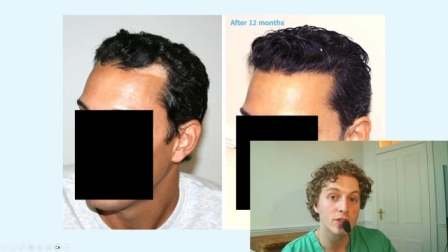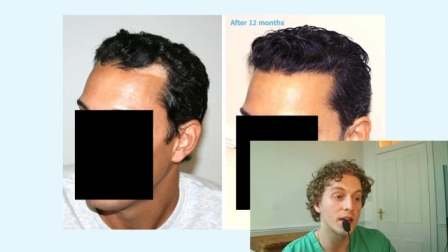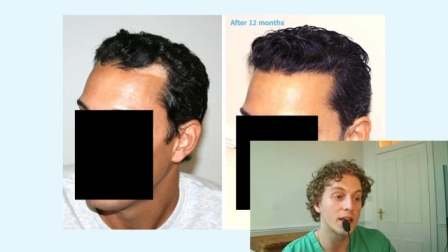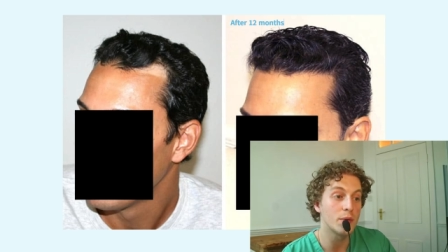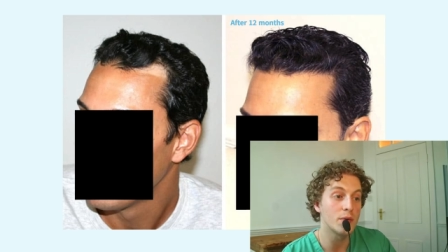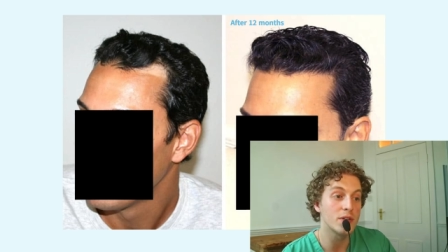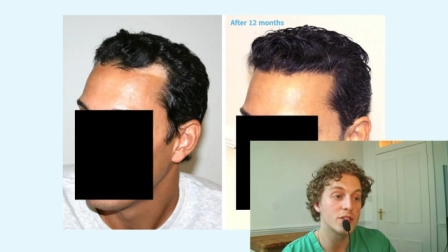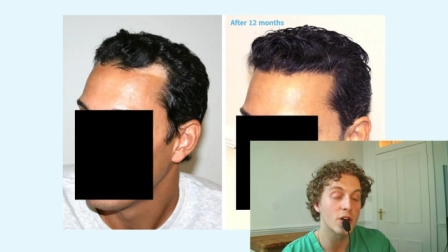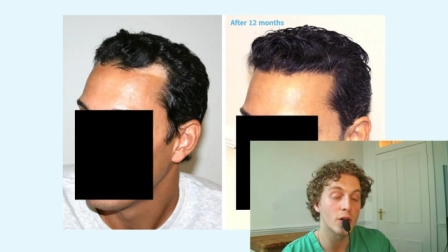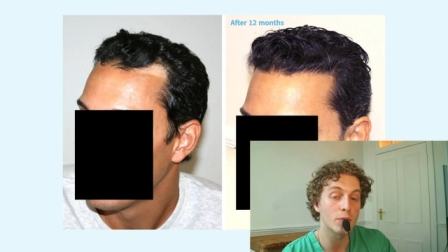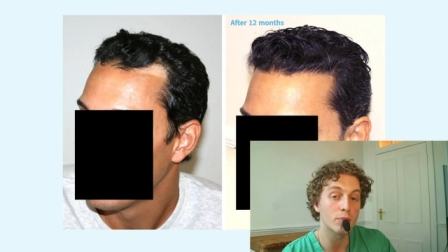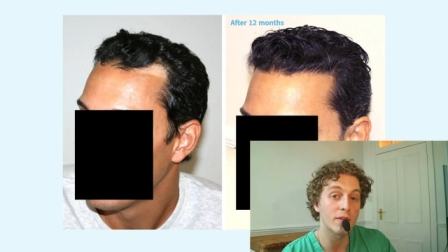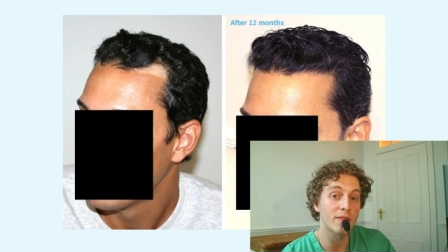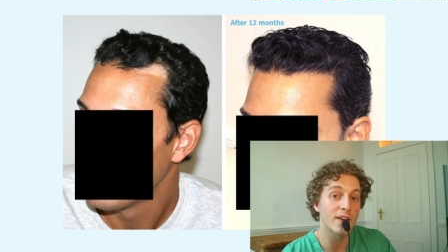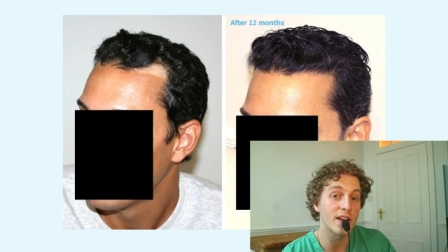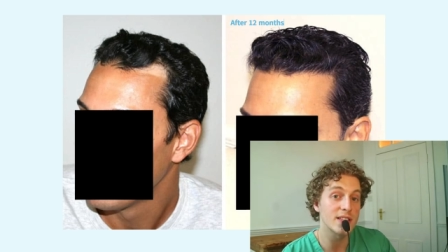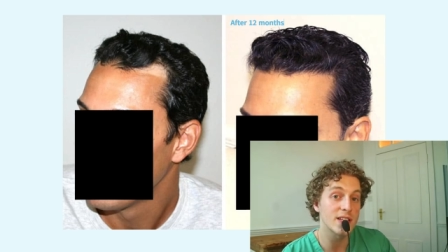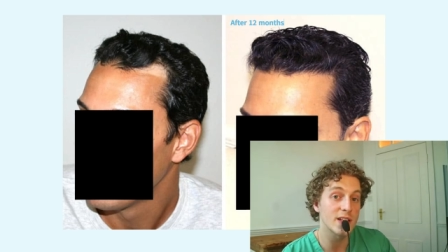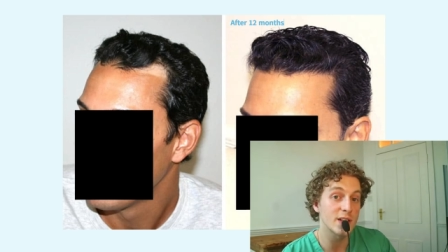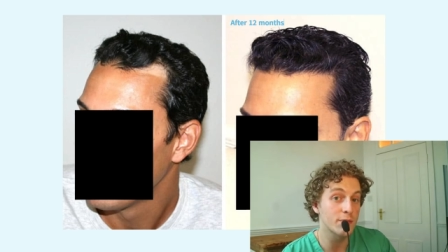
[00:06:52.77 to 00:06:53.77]
He was on
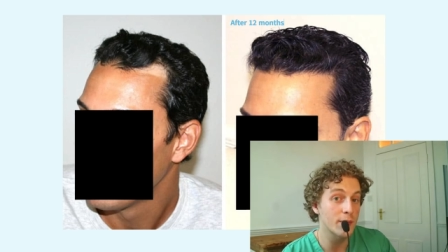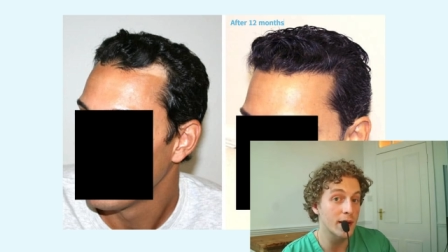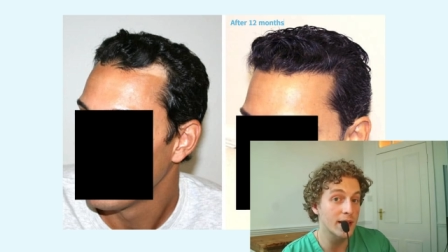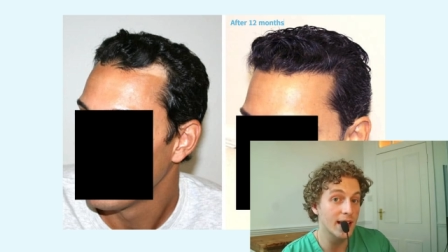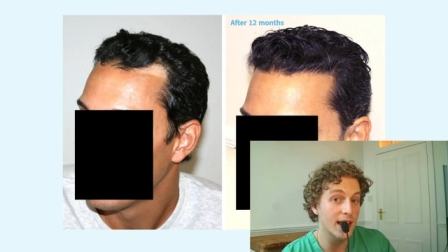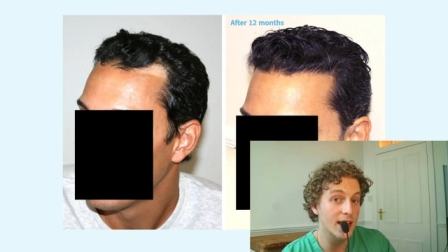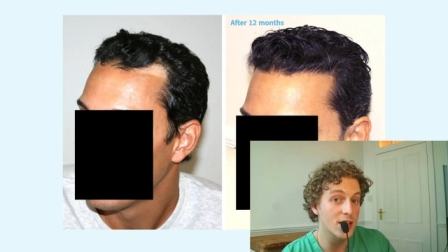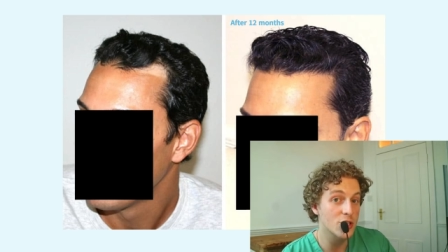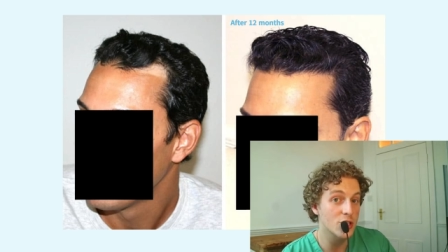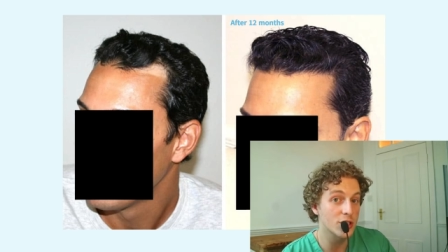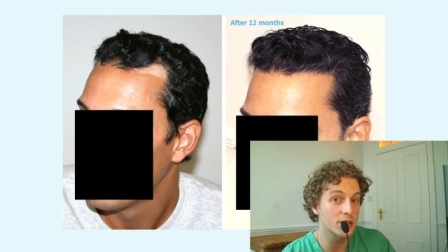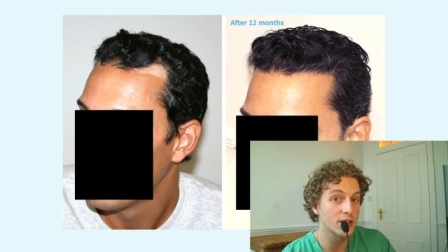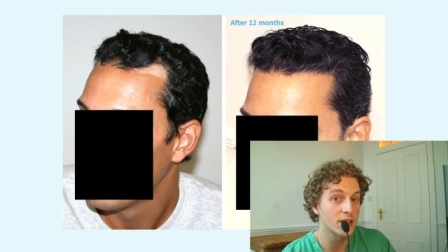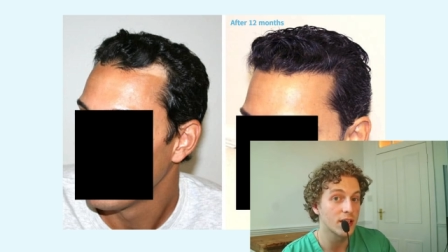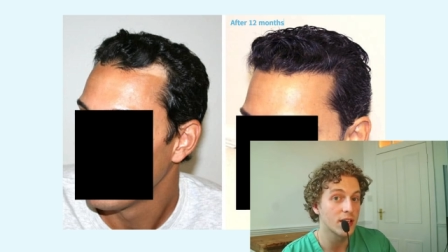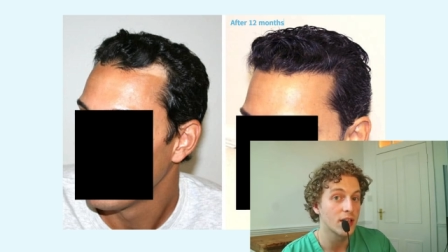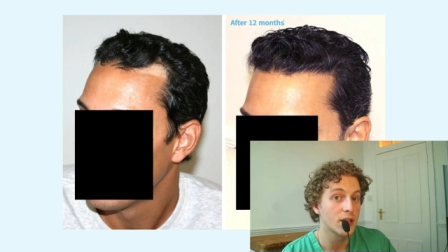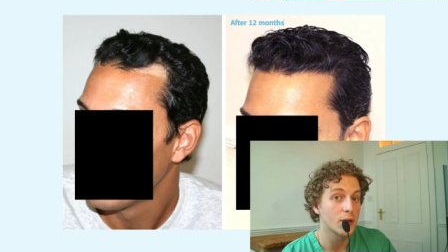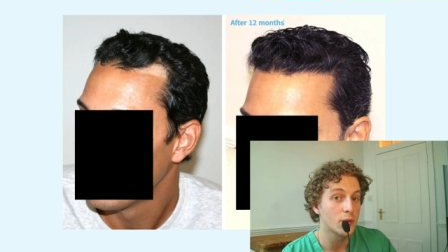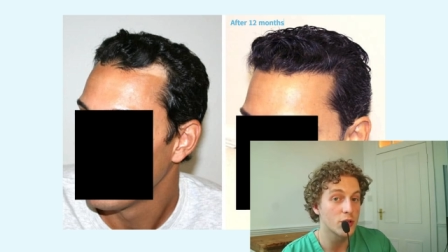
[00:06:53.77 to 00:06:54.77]
preventative medication,
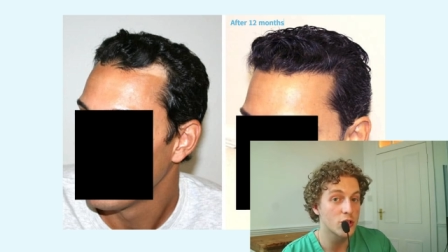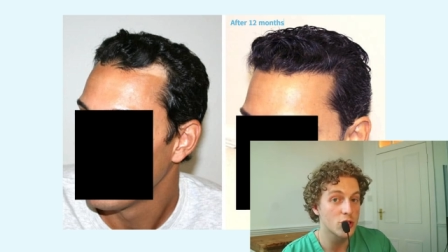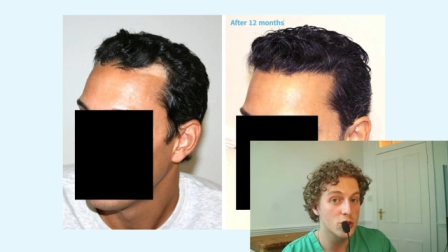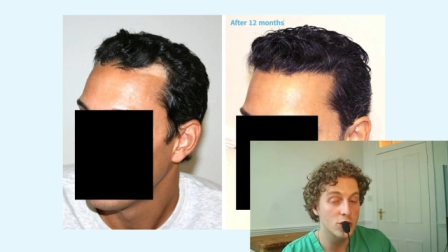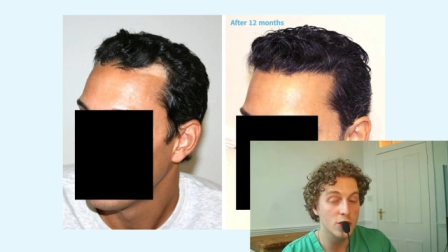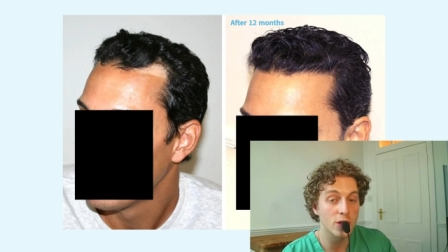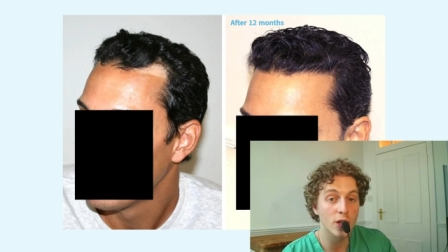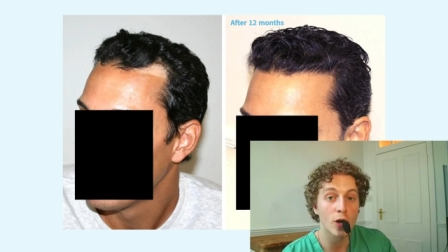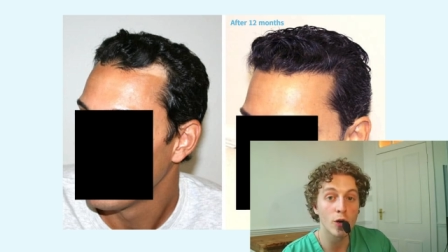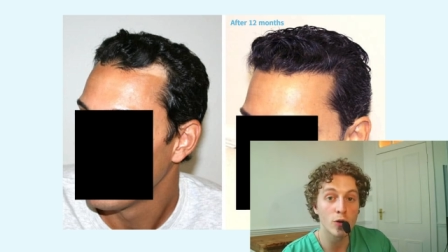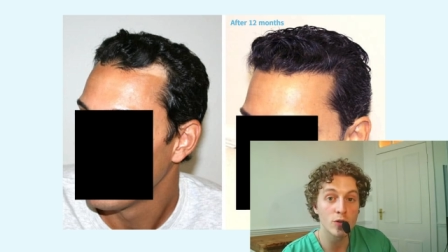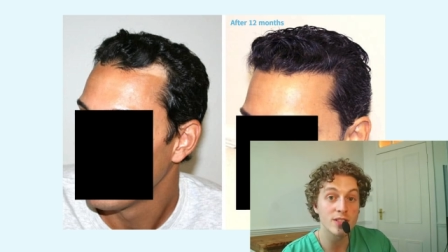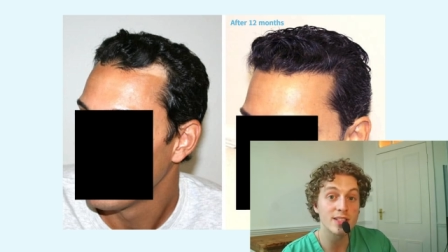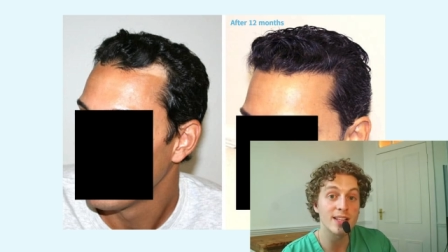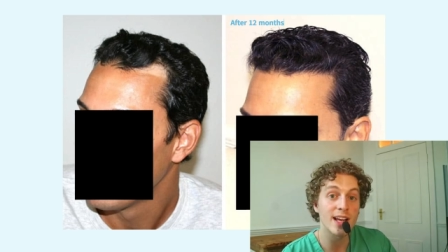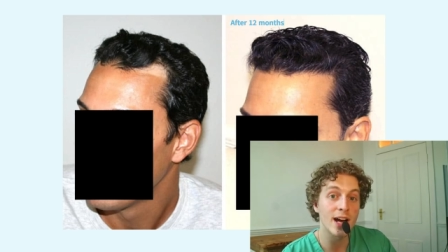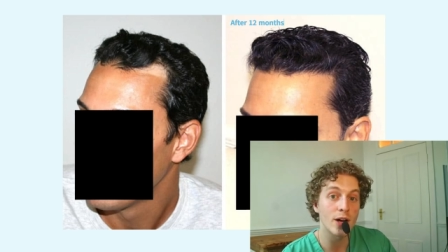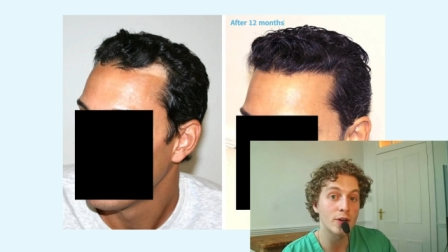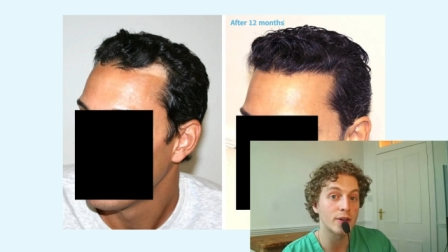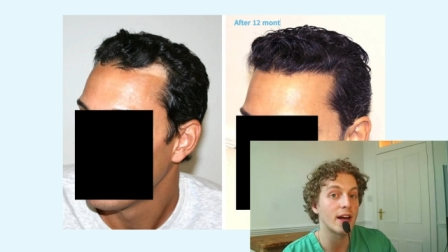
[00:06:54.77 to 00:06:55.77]
which slows
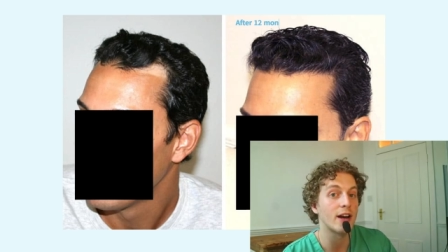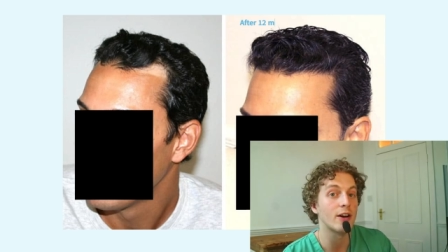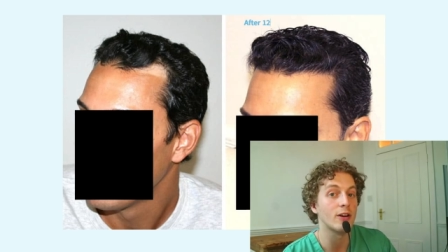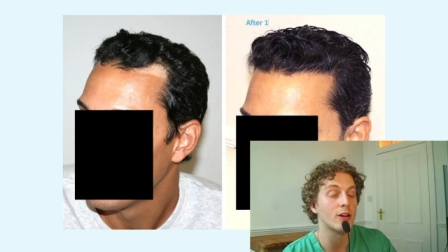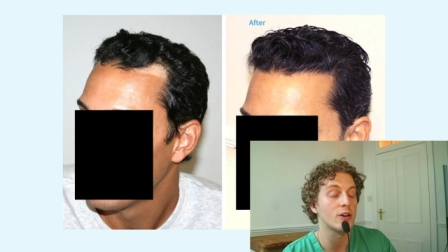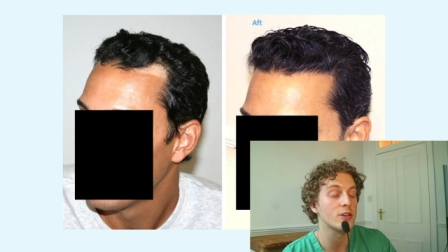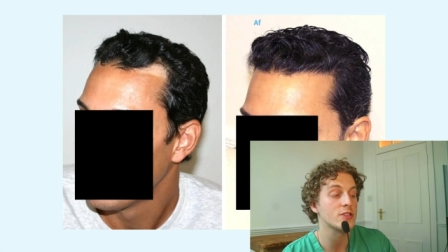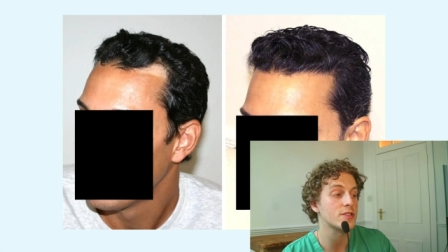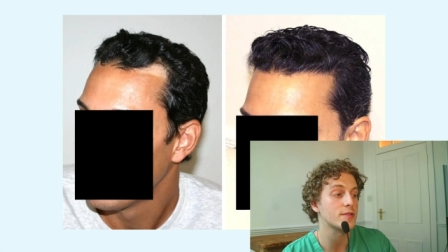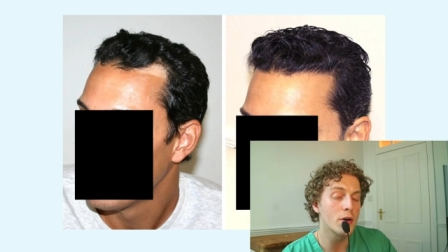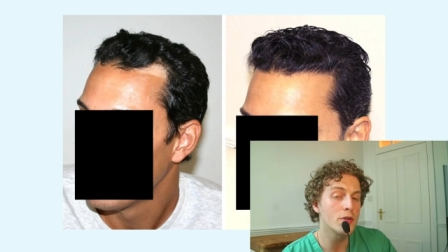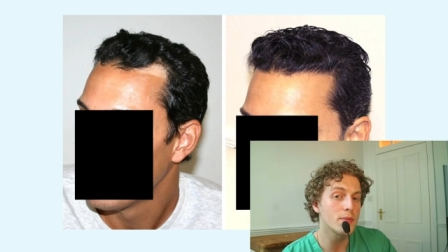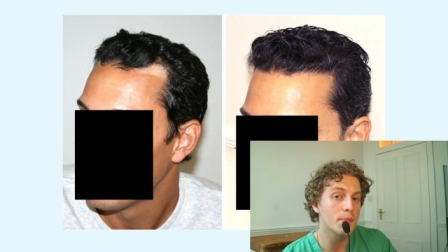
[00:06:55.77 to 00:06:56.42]
down hair loss.